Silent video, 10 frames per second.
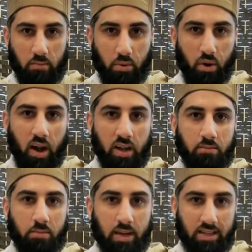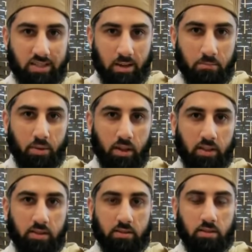prime
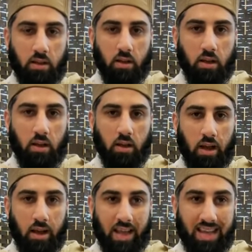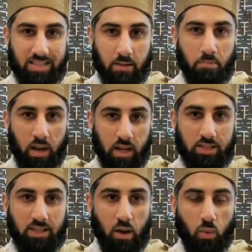examples and exemplars
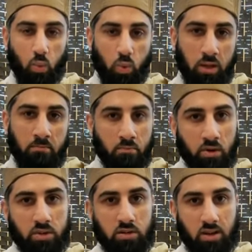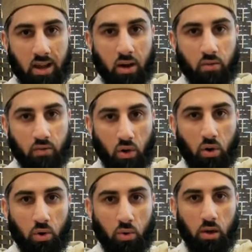that we must now
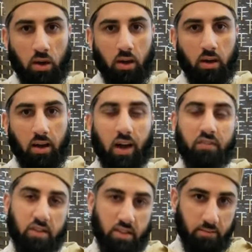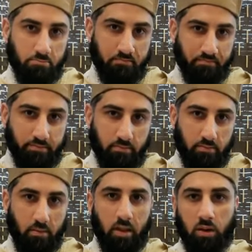follow after them.
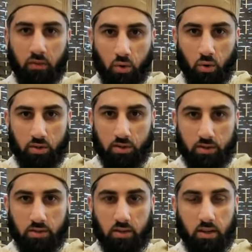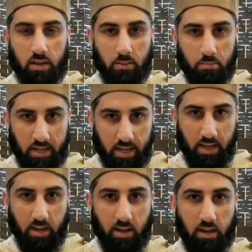And of course, in
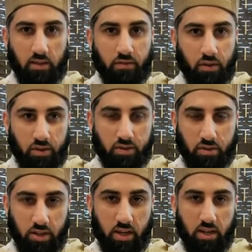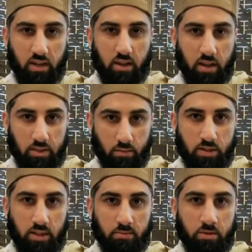particular, and for us today as
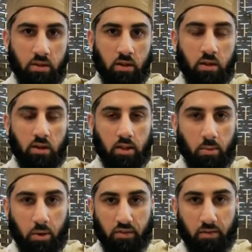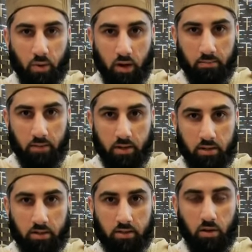Muslims, the Prophet Muhammad
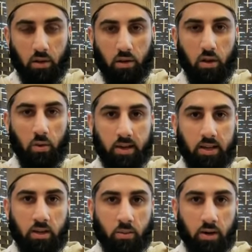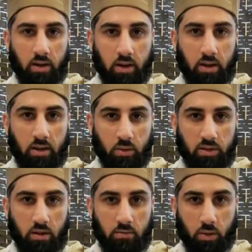sallallahu alayhi wa alihi wa
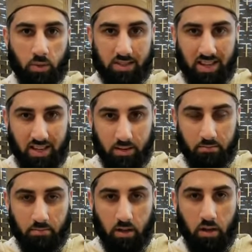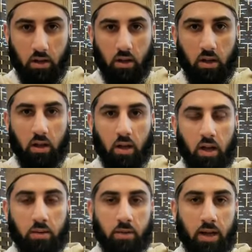sahbihi wa
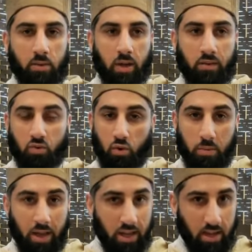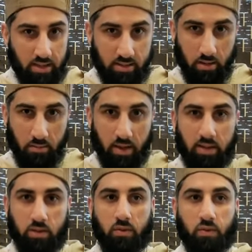sallam. And we have to obey his
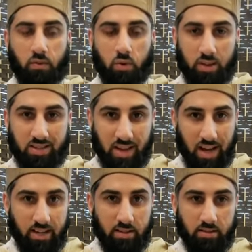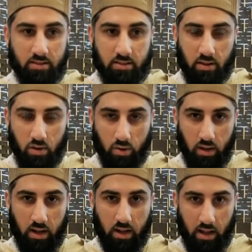commands, we have to follow his guidance, you
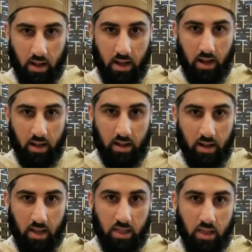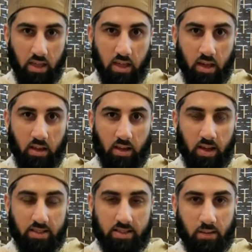know. In the
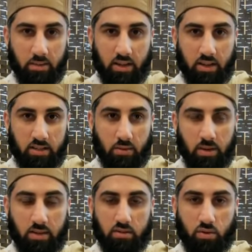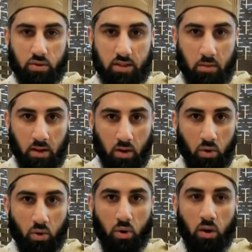Islamic disciplines or Islamic
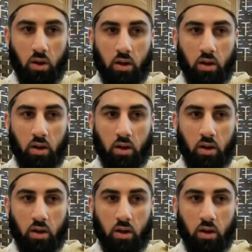law,